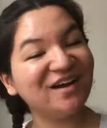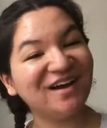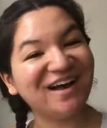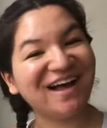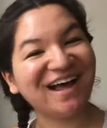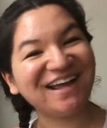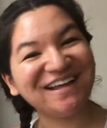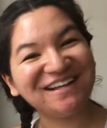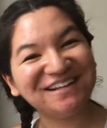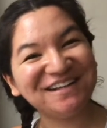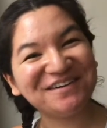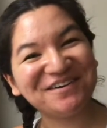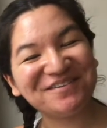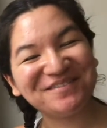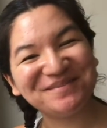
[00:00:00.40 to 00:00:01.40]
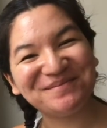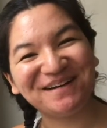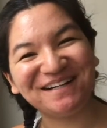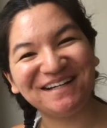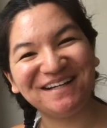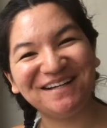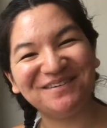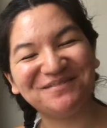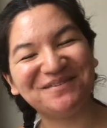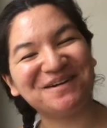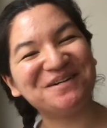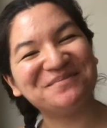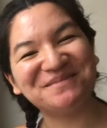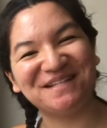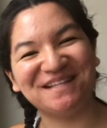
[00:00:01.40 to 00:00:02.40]
Hi, hello everybody.
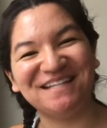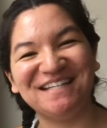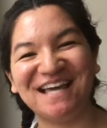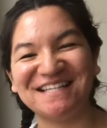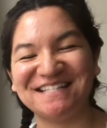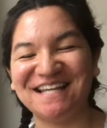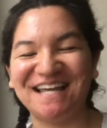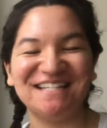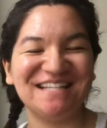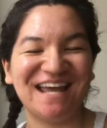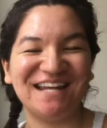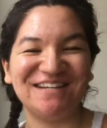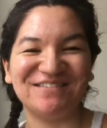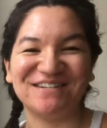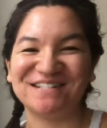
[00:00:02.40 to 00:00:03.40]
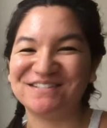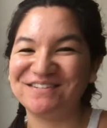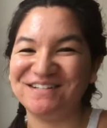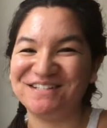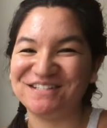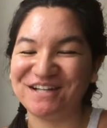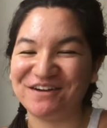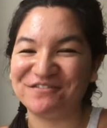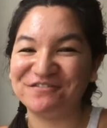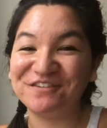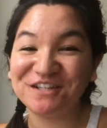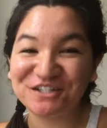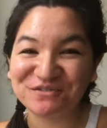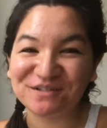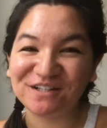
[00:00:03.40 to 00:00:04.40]
Welcome to the Yes and Anywhere Screen Share
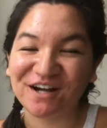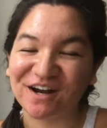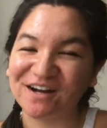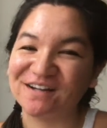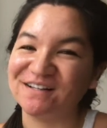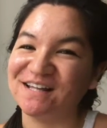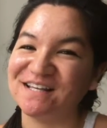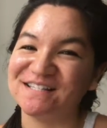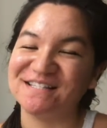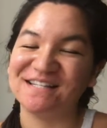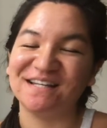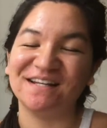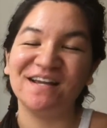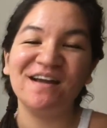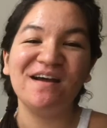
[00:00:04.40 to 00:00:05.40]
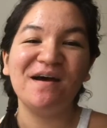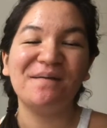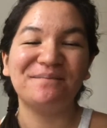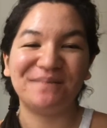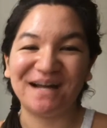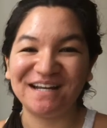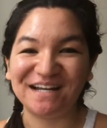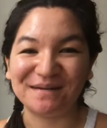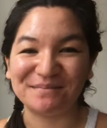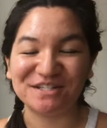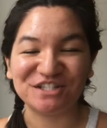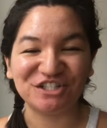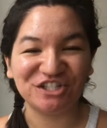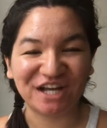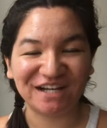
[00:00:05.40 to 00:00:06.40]
visual art lesson. My name is
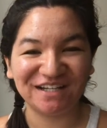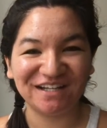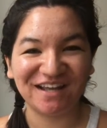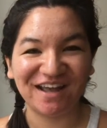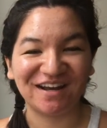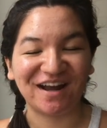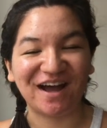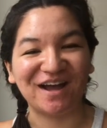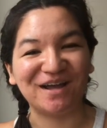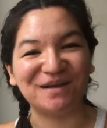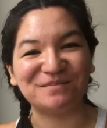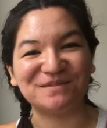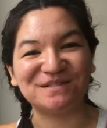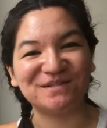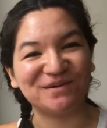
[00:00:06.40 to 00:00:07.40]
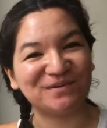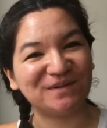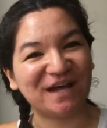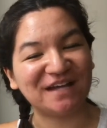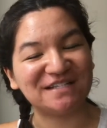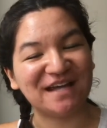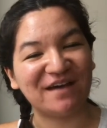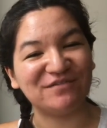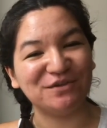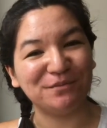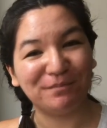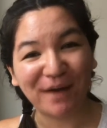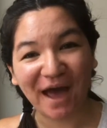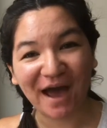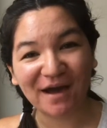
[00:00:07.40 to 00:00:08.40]
Jenny and I am so glad to have you
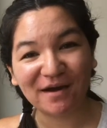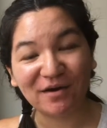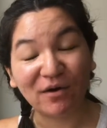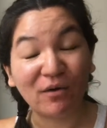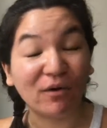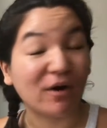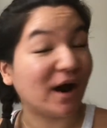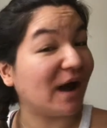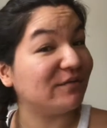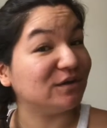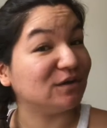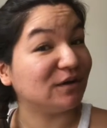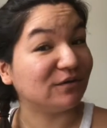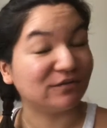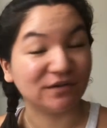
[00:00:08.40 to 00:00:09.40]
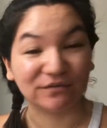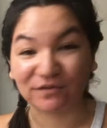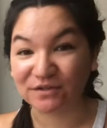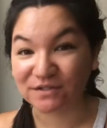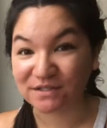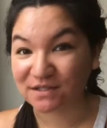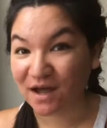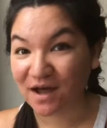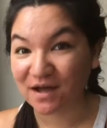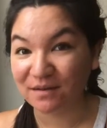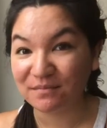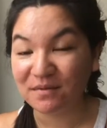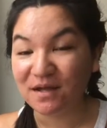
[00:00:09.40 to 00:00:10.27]
back or have you here for the first time.